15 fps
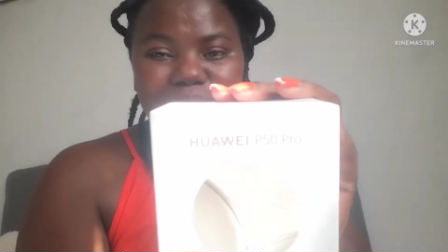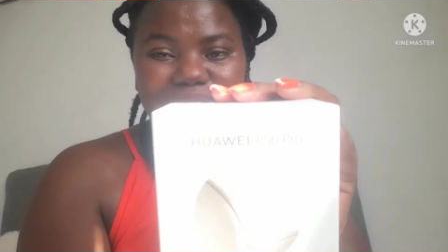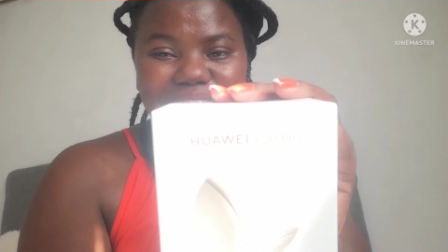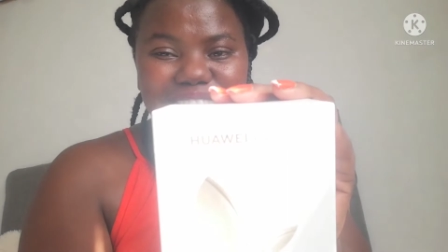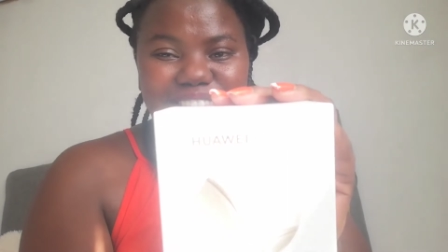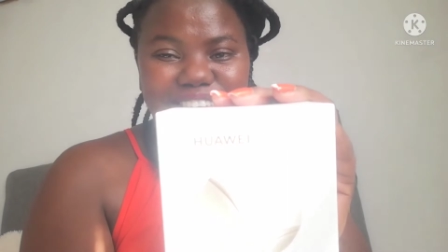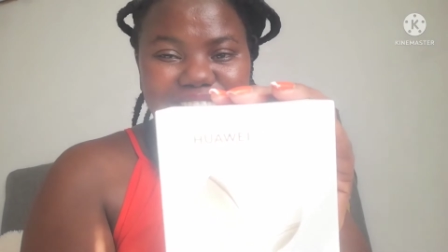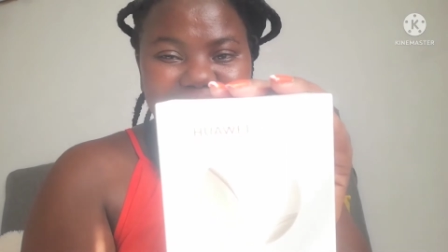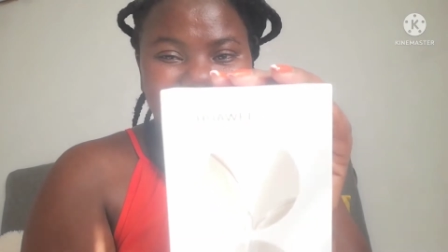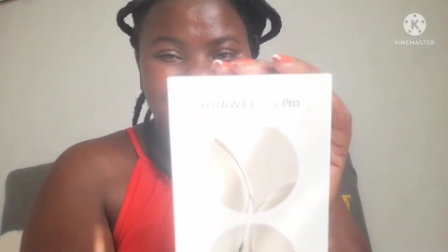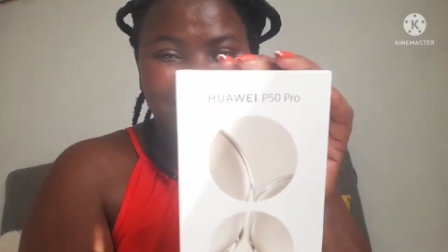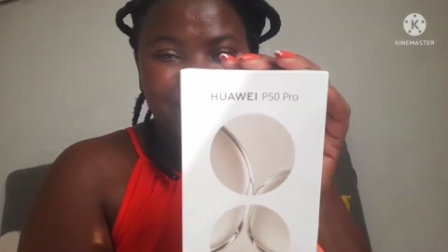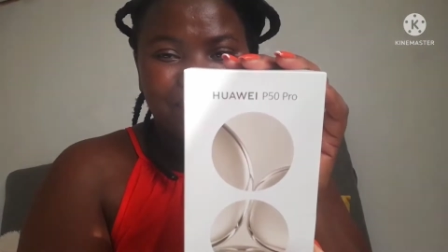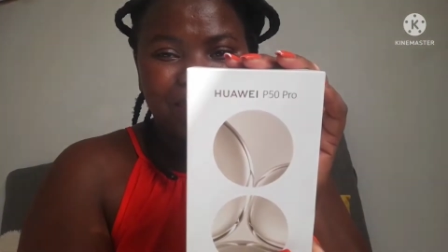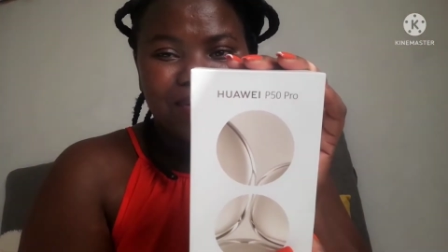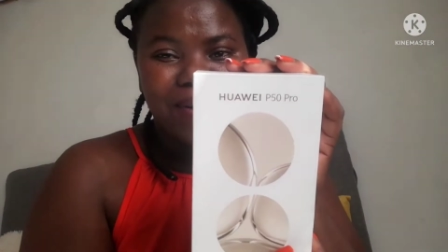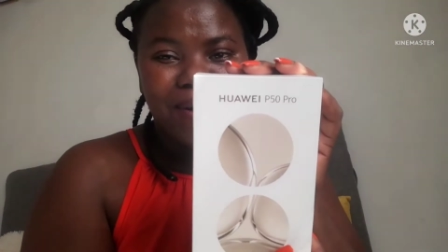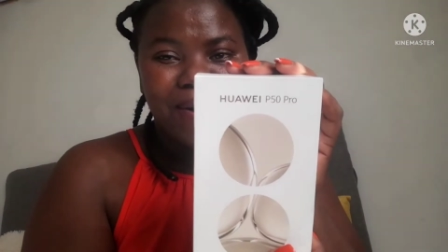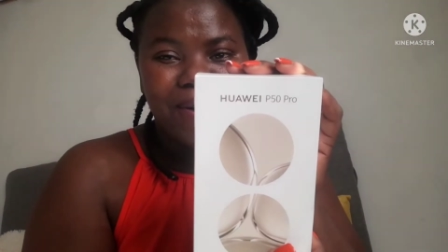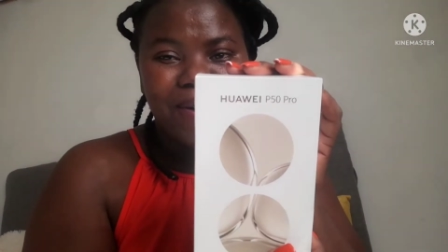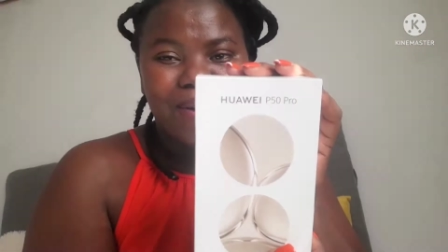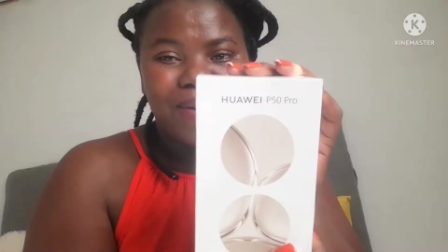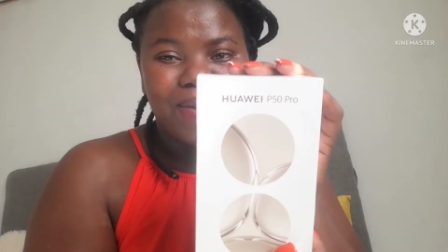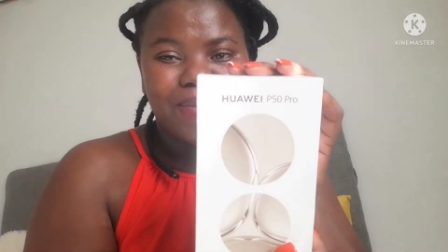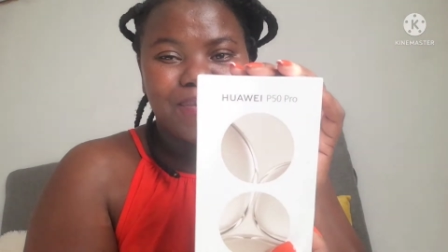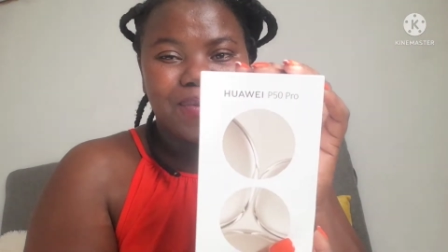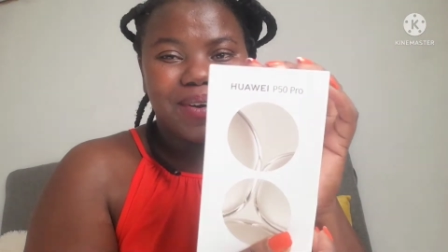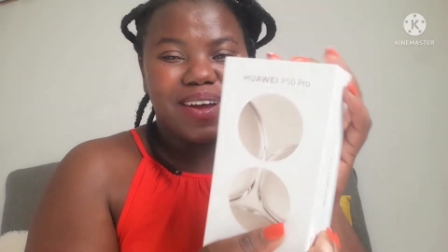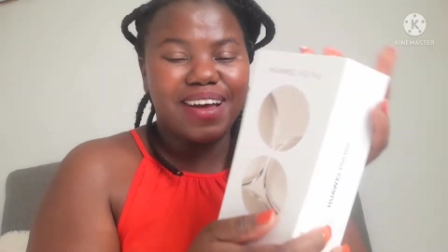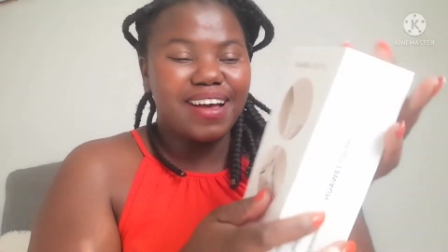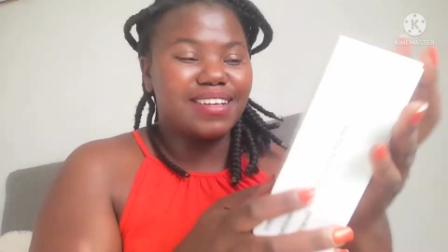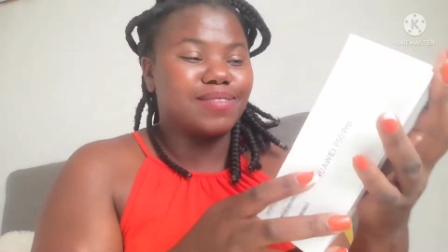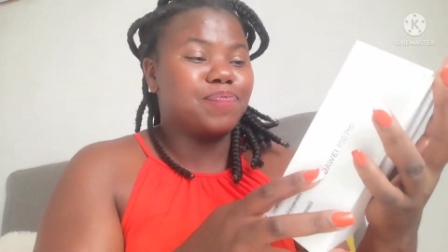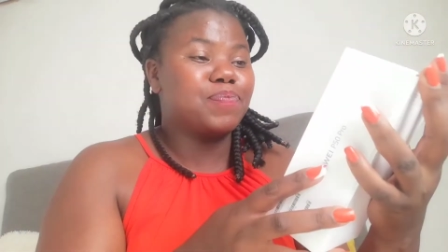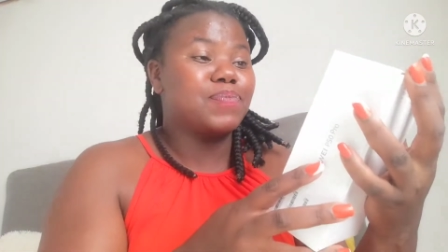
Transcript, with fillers: P30 Pro, bruh.